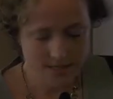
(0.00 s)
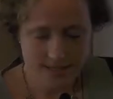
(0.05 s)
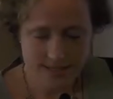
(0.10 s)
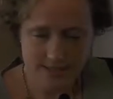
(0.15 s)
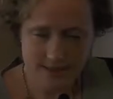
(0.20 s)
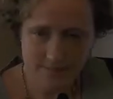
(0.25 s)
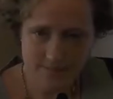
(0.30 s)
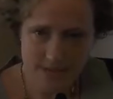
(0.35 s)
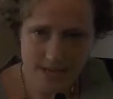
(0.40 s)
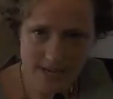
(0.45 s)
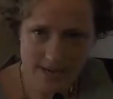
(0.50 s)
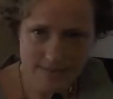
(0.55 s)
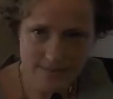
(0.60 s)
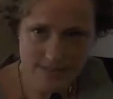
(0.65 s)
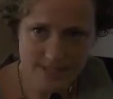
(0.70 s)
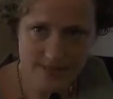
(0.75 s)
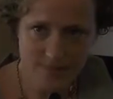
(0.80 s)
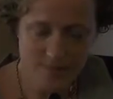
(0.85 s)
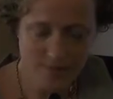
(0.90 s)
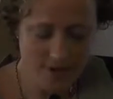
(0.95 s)

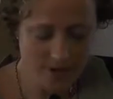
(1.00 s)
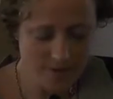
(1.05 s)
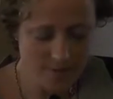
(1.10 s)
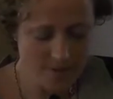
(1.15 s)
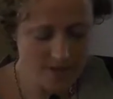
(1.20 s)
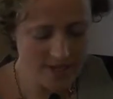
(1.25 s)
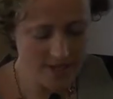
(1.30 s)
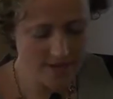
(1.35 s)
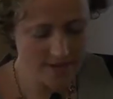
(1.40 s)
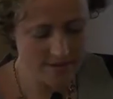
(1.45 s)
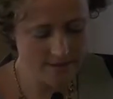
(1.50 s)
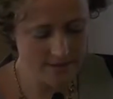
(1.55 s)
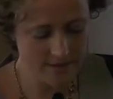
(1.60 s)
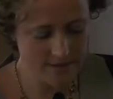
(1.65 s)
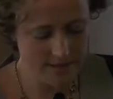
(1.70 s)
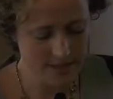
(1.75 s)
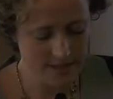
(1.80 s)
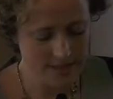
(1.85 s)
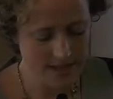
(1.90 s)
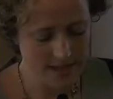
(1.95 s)
Sometimes the baby
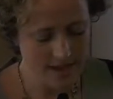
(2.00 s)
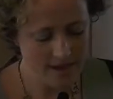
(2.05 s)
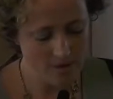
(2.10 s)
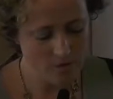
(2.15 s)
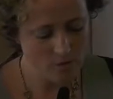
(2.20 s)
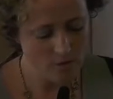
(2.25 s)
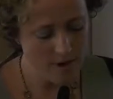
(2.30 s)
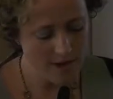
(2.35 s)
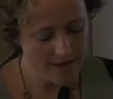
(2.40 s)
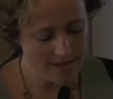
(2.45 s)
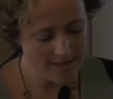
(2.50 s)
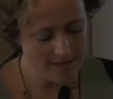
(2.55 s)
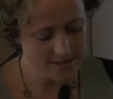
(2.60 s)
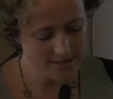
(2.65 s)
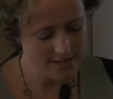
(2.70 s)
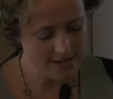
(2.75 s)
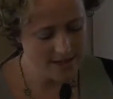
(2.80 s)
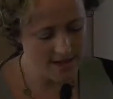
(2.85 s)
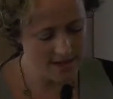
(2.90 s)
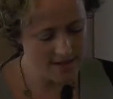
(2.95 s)
can't
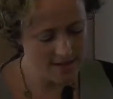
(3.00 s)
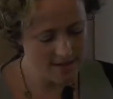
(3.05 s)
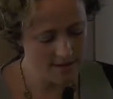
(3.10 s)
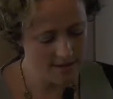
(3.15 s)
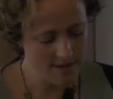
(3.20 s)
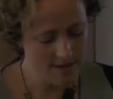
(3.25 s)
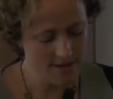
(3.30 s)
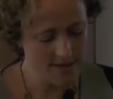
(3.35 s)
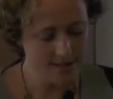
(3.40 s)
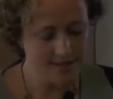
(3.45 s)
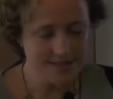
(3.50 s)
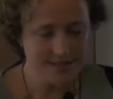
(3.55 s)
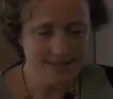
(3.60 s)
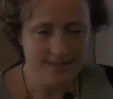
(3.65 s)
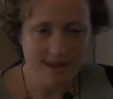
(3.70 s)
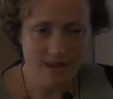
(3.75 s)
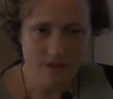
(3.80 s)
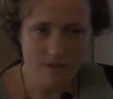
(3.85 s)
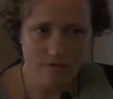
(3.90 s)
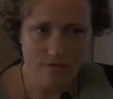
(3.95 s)
reconcile the
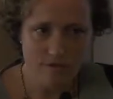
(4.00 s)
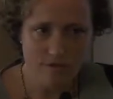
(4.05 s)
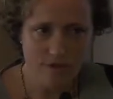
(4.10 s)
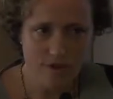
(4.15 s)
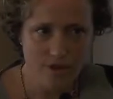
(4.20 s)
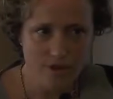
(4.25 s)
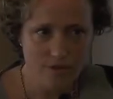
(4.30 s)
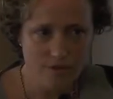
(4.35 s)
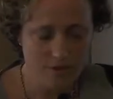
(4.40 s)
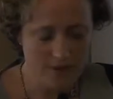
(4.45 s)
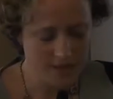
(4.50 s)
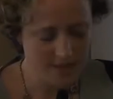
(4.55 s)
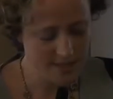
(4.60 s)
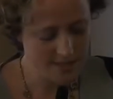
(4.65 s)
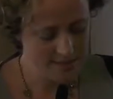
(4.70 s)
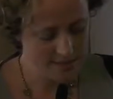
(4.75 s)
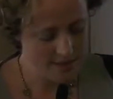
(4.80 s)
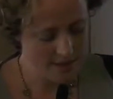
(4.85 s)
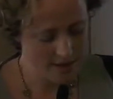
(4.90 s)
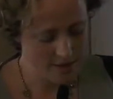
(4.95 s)
self with the
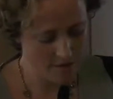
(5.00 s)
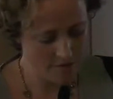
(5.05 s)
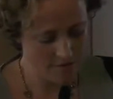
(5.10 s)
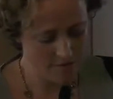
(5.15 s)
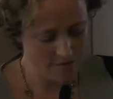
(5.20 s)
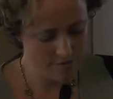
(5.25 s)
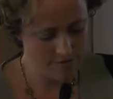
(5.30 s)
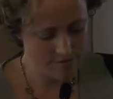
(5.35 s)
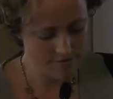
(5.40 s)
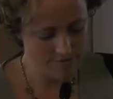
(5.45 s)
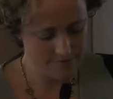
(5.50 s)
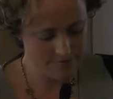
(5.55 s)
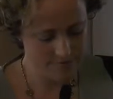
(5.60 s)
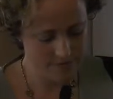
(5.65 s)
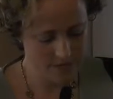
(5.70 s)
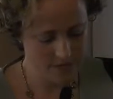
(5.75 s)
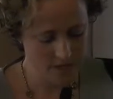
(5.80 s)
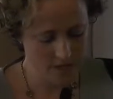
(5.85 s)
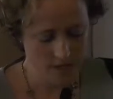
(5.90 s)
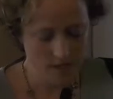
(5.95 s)
self.
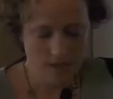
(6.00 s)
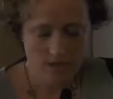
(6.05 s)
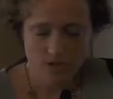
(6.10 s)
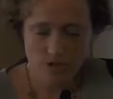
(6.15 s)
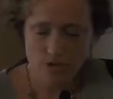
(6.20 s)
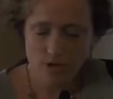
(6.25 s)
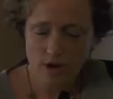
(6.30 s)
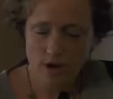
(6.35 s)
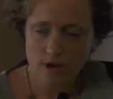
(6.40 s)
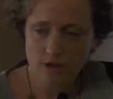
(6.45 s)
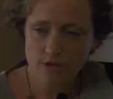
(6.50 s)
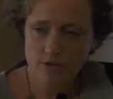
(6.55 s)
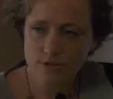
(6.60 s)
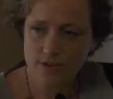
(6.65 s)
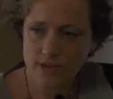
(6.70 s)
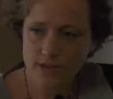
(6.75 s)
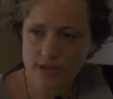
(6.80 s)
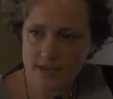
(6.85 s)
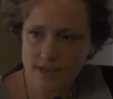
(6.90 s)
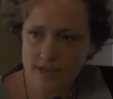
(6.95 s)
Too
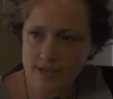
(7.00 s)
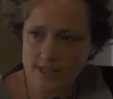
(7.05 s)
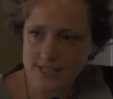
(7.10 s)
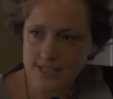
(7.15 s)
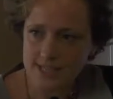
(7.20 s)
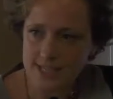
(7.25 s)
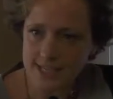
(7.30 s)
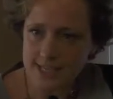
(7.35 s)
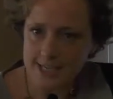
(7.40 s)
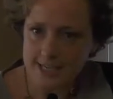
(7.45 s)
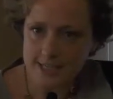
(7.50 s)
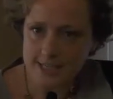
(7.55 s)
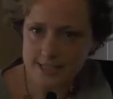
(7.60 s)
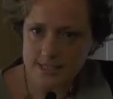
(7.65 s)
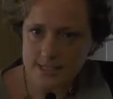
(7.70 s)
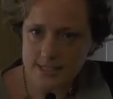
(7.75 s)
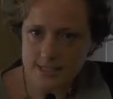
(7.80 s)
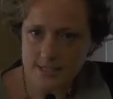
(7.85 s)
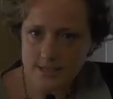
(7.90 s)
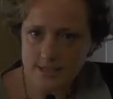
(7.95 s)
hungry to
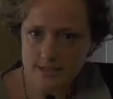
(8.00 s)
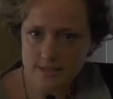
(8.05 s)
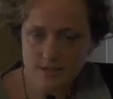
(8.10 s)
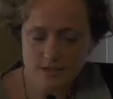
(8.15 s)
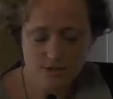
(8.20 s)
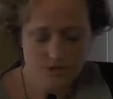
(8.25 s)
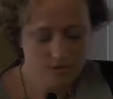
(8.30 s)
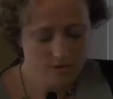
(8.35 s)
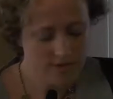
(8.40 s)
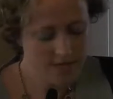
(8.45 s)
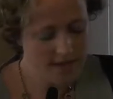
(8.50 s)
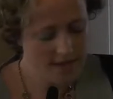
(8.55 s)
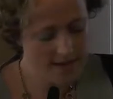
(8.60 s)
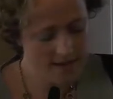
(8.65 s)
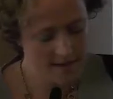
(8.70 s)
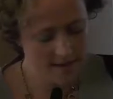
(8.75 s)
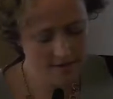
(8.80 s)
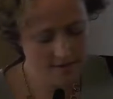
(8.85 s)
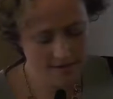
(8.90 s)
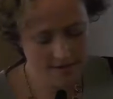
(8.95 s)
eat, too
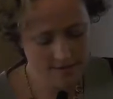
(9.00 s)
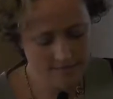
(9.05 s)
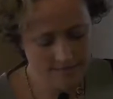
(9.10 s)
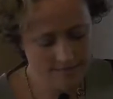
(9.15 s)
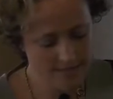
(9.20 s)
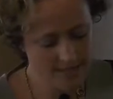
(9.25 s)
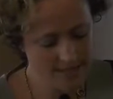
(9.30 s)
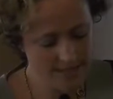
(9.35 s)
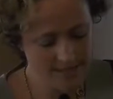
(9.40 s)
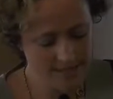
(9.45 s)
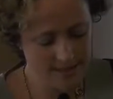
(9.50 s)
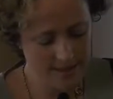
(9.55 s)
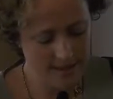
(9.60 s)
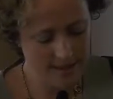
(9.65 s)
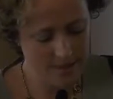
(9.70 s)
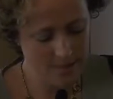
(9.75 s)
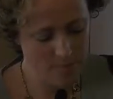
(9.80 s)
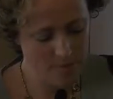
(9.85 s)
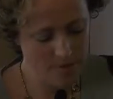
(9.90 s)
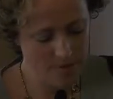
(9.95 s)
tired to
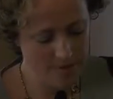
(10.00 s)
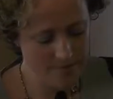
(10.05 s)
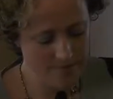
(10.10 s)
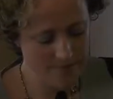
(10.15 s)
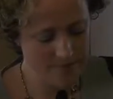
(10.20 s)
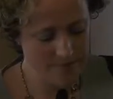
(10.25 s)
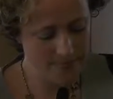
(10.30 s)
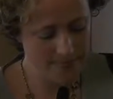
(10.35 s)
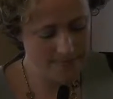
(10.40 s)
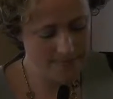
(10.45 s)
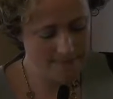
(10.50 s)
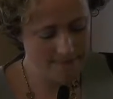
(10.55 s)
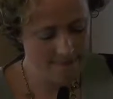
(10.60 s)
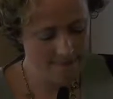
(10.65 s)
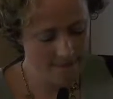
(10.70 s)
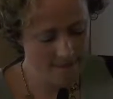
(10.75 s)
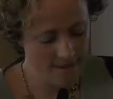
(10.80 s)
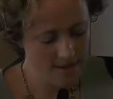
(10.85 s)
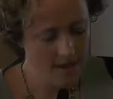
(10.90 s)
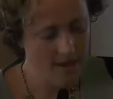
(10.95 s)
sleep.
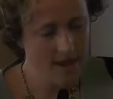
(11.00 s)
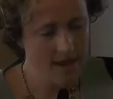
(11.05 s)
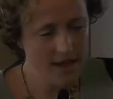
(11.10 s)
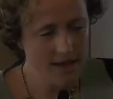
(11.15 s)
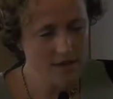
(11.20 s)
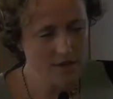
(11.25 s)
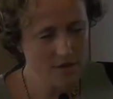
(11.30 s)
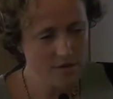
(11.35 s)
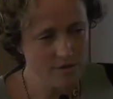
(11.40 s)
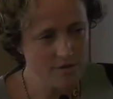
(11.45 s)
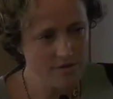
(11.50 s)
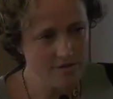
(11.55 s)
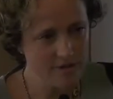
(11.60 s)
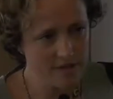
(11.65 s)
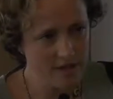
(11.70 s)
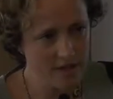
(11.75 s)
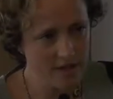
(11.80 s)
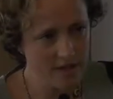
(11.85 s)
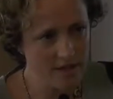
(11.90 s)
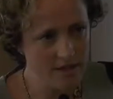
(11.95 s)
I know the
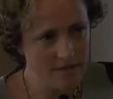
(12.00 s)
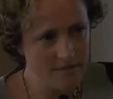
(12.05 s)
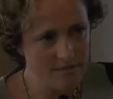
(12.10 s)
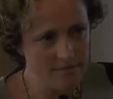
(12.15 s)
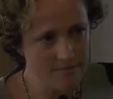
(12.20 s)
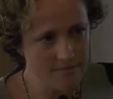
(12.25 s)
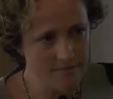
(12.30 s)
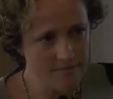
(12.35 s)
feeling.